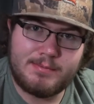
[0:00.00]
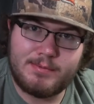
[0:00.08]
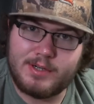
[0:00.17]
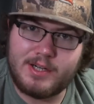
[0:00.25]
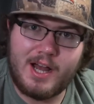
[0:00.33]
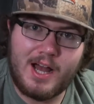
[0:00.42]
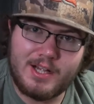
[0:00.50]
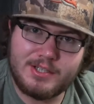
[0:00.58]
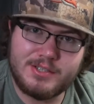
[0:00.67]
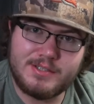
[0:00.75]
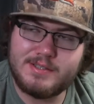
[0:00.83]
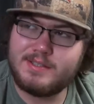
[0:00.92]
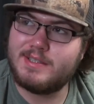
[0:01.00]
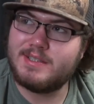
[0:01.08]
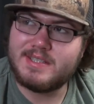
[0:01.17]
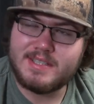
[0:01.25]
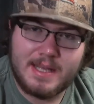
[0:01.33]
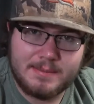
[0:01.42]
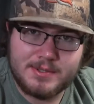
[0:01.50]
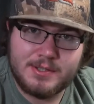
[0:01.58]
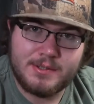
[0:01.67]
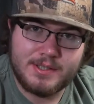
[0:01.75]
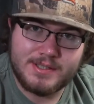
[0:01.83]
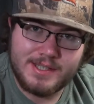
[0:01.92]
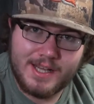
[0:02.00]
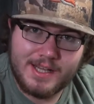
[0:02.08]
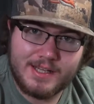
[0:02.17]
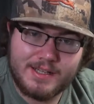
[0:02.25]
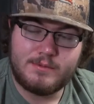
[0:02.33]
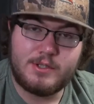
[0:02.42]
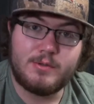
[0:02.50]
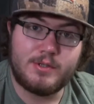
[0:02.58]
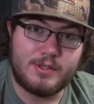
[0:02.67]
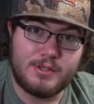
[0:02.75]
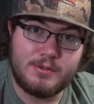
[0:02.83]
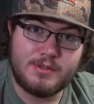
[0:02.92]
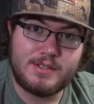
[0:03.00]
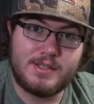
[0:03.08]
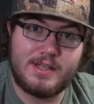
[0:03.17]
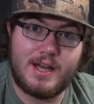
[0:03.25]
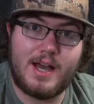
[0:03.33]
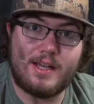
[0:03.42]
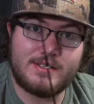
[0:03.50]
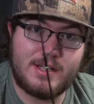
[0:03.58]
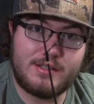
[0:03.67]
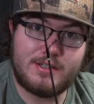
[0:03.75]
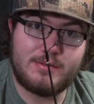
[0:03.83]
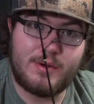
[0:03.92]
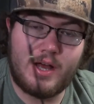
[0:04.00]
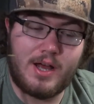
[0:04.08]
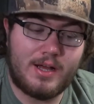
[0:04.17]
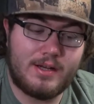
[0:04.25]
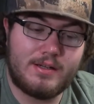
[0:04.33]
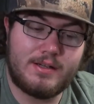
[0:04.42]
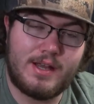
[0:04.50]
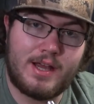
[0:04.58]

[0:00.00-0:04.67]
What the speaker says: precautions and steps you can take to reduce the eyes on your rod